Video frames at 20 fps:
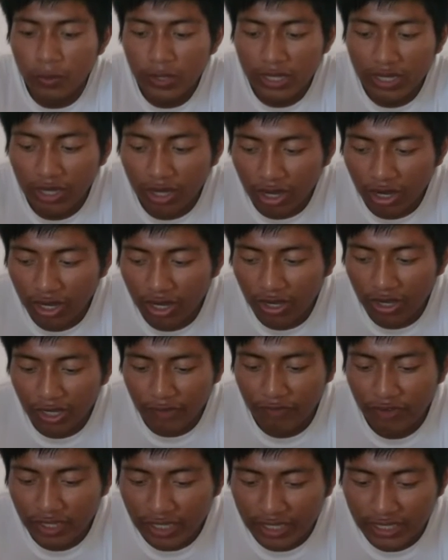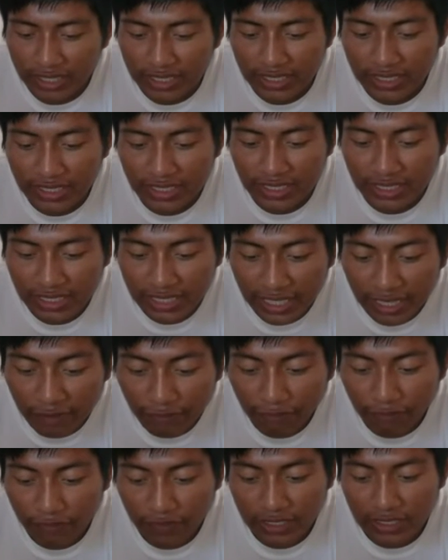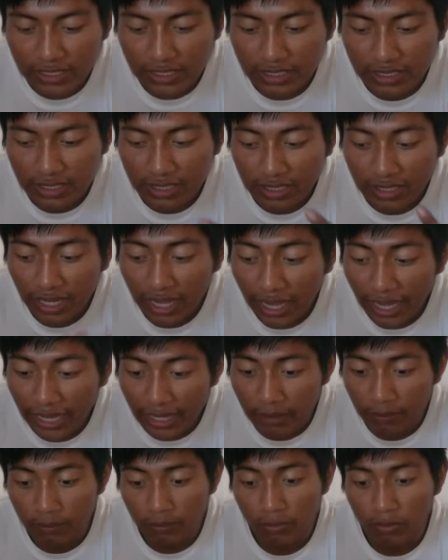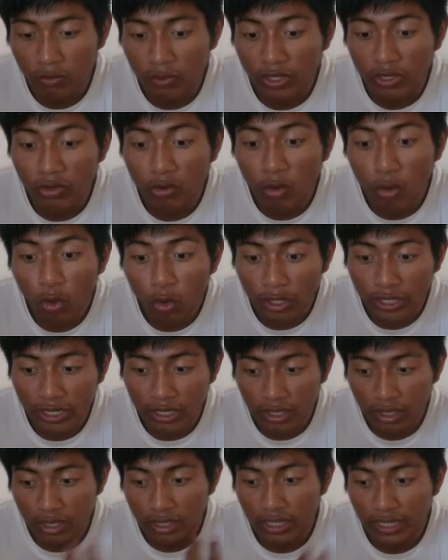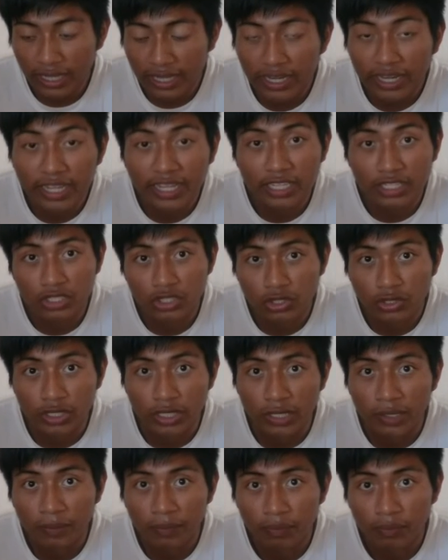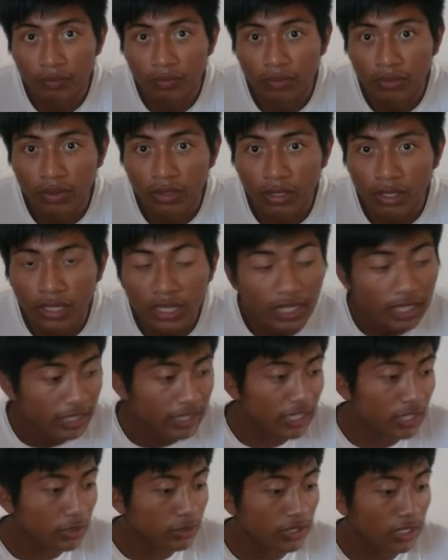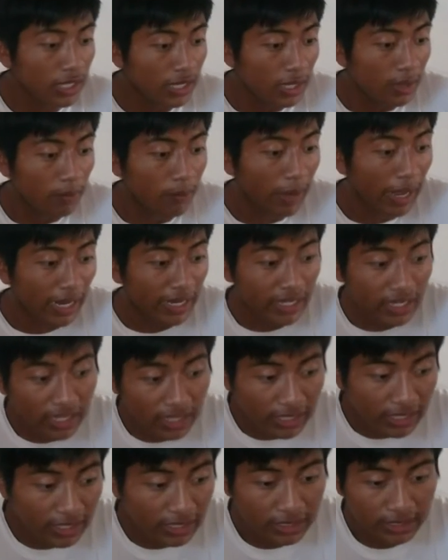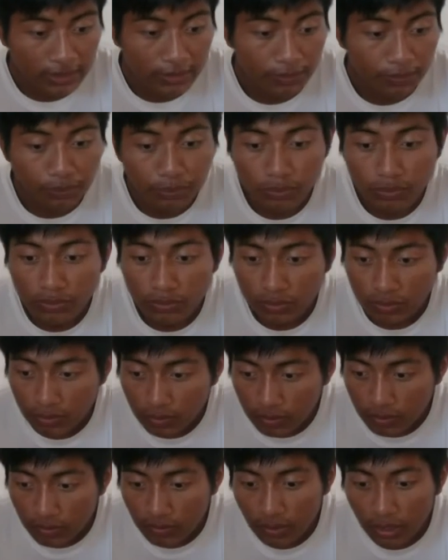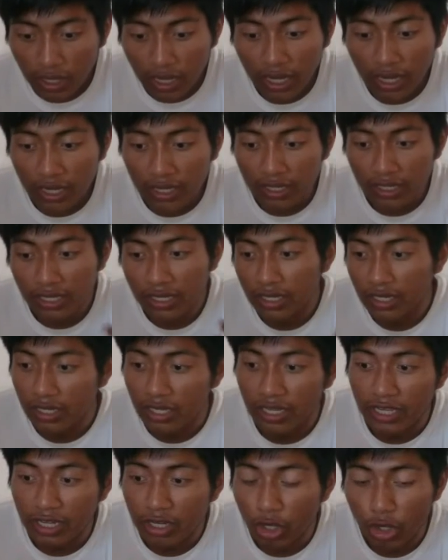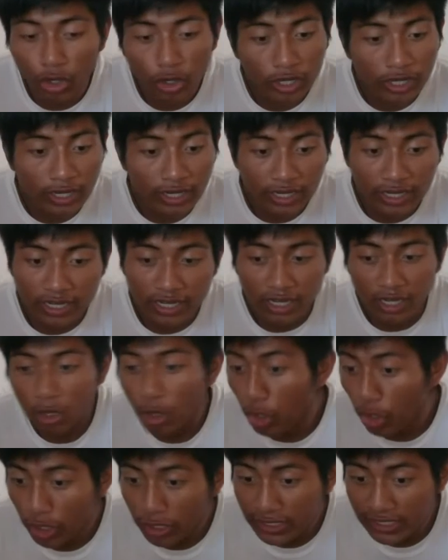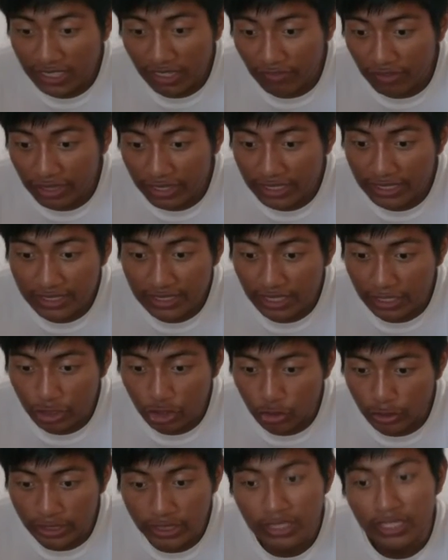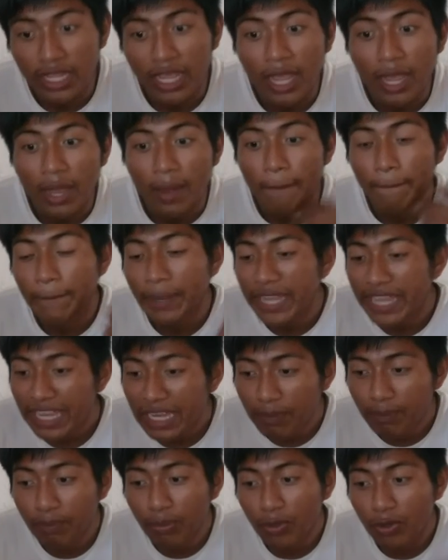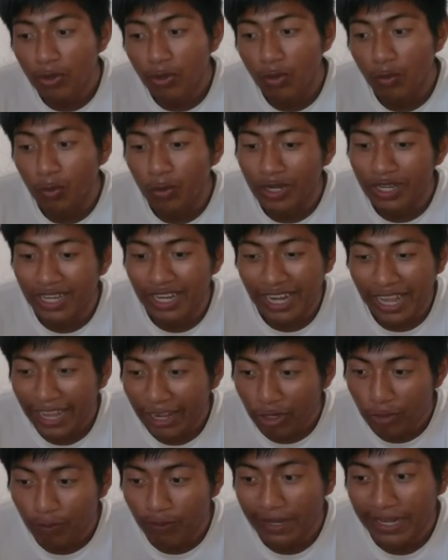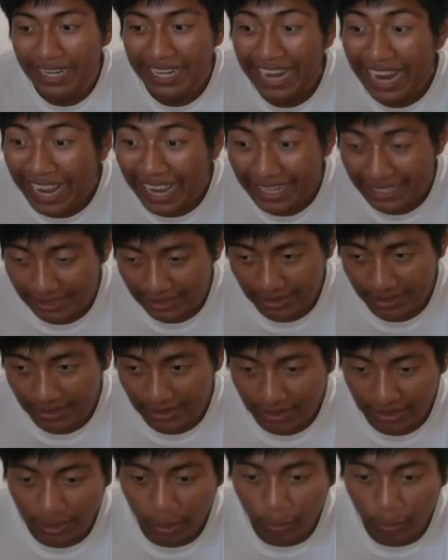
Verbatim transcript: we are living in the safest time recorded in history. There's back in the days, uh, in, in the early in the early 17th centuries, people would light up cats.